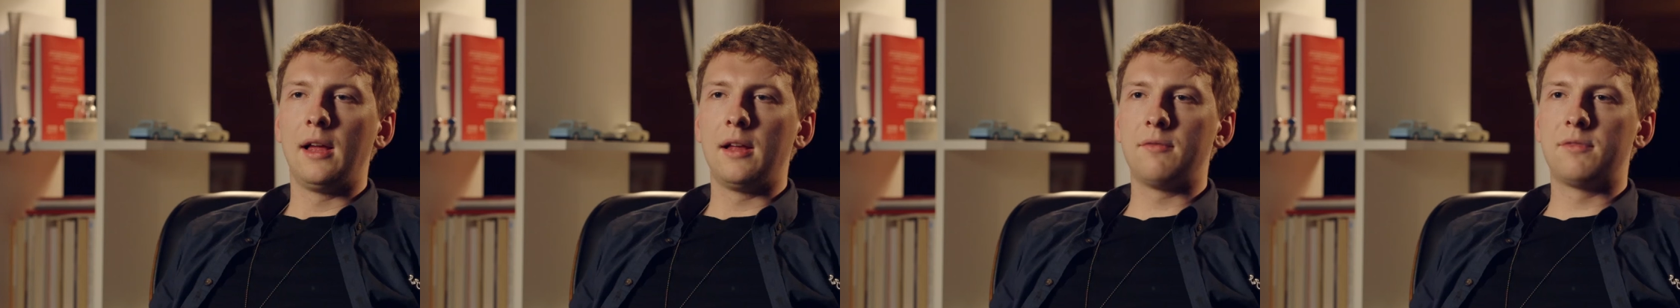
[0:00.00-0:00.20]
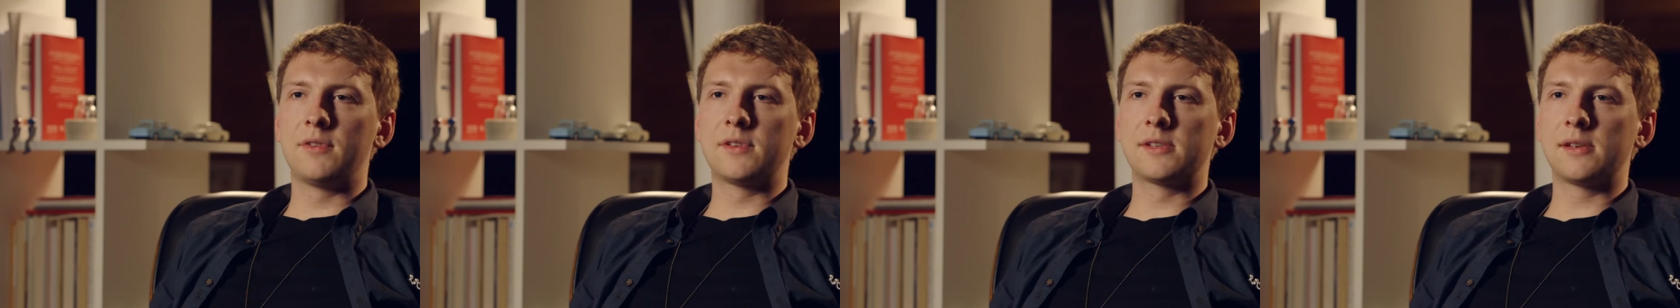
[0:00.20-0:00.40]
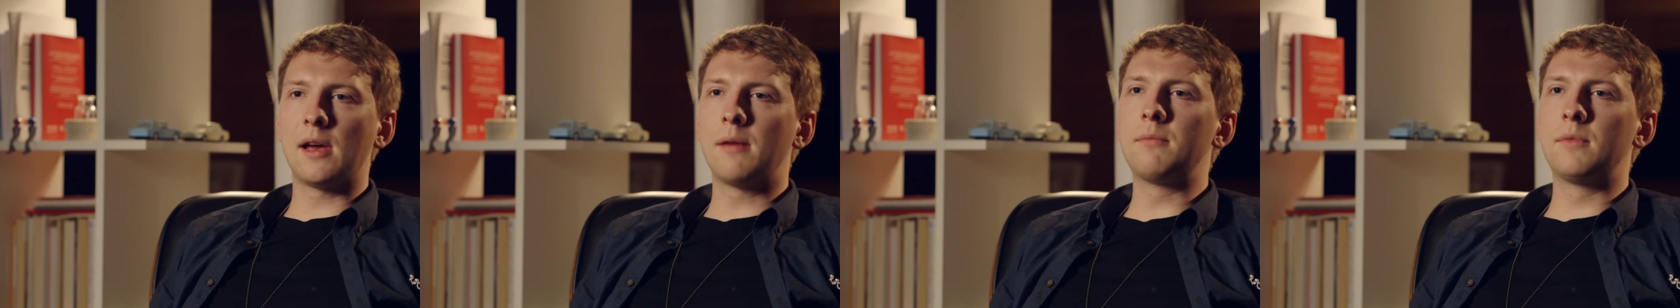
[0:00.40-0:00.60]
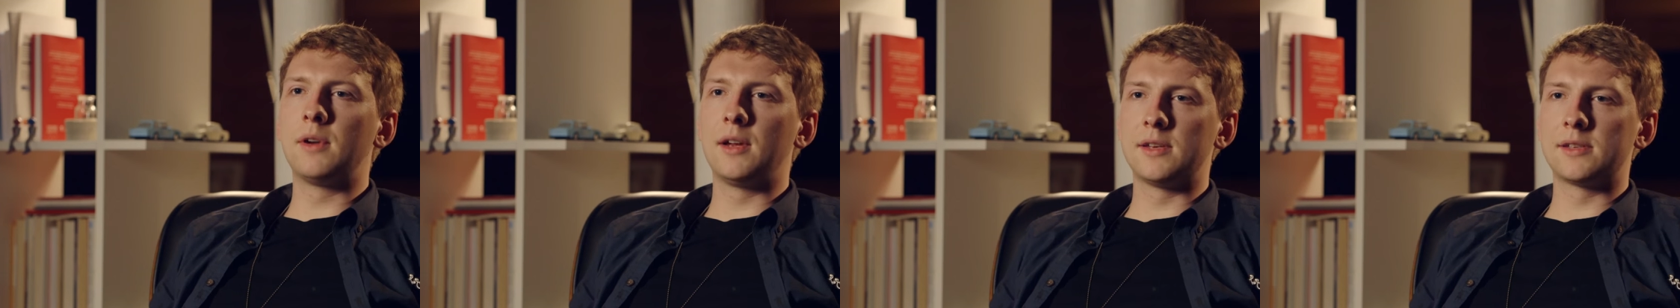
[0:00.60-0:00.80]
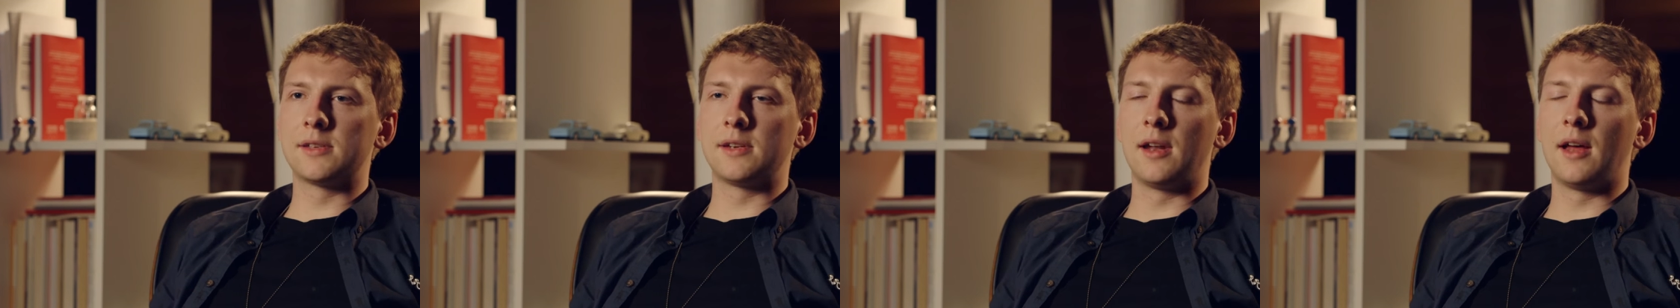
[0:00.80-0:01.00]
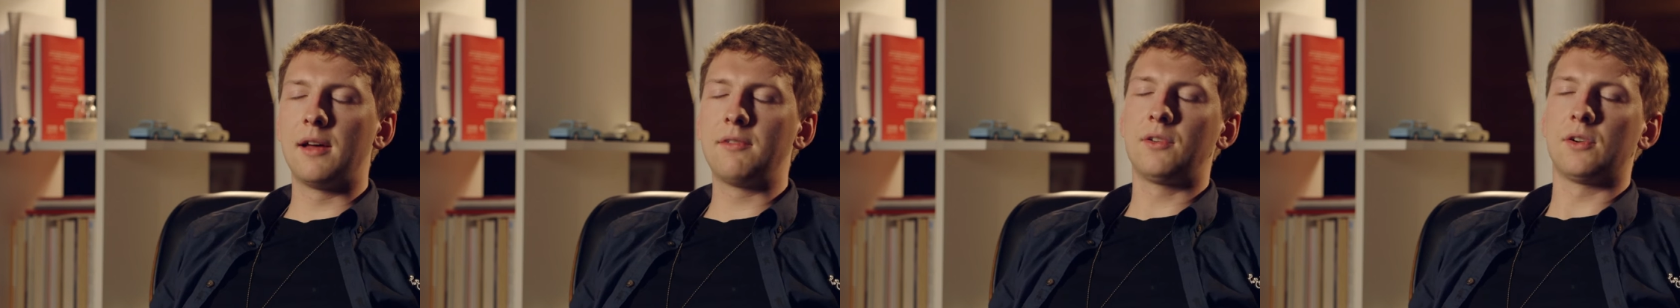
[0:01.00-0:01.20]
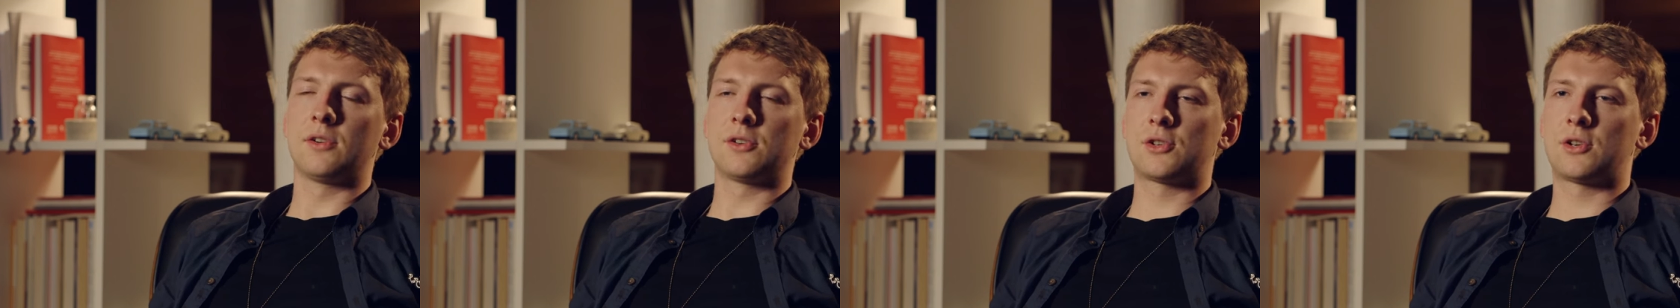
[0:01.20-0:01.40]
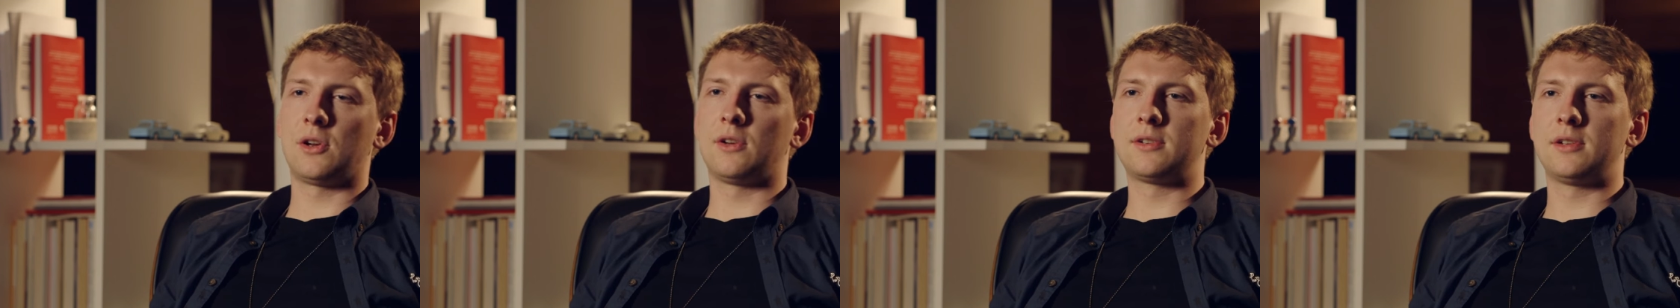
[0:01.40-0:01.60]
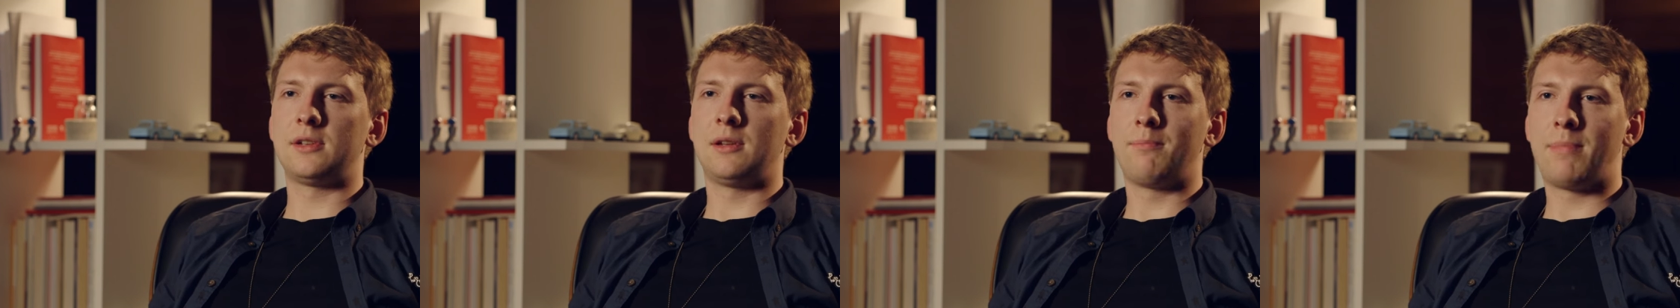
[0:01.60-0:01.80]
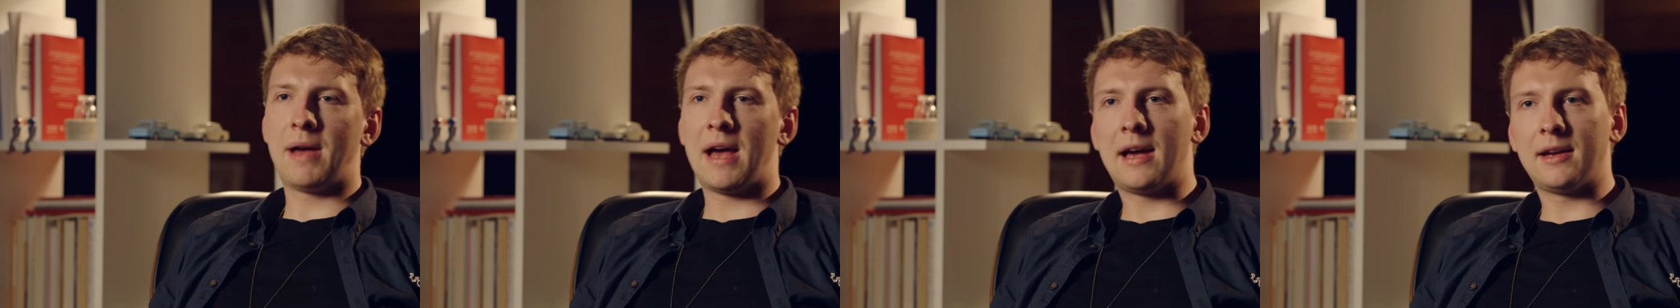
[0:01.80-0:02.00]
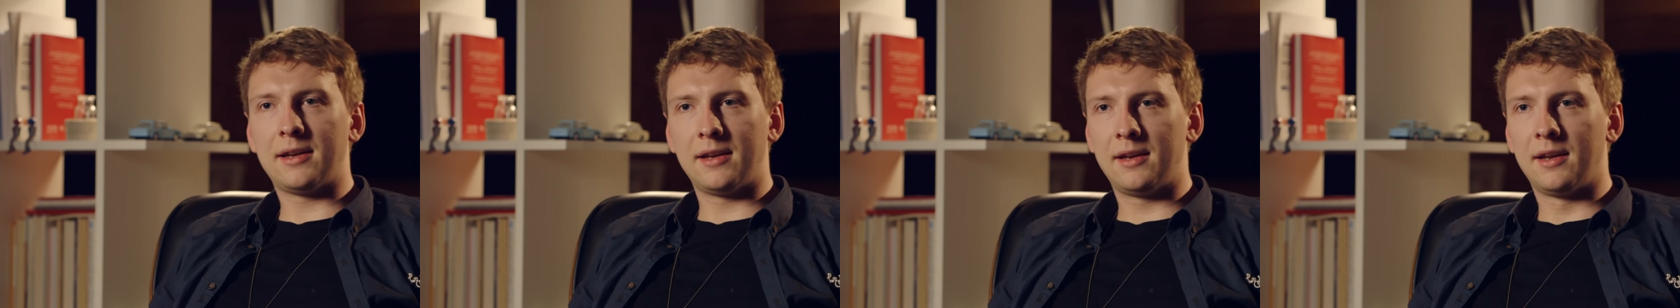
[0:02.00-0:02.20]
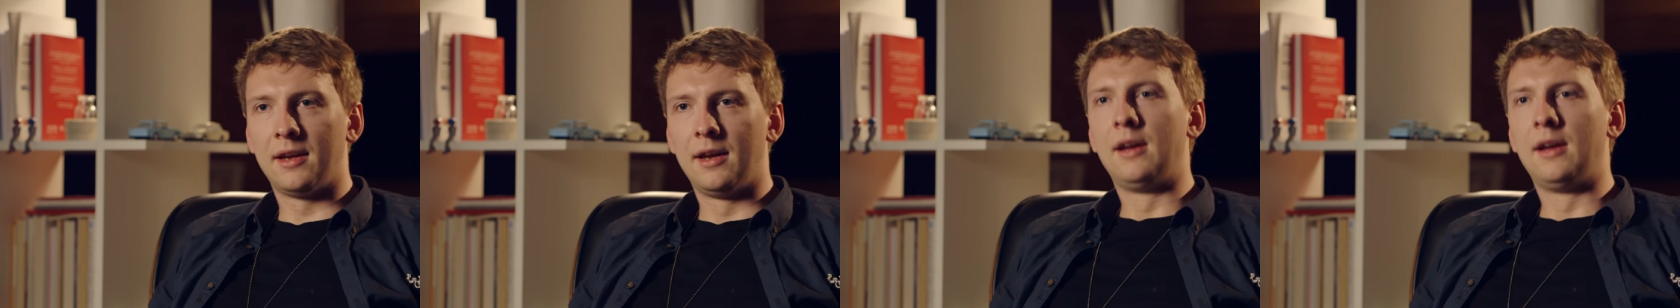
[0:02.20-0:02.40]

And for some reason, I've got shot in the back.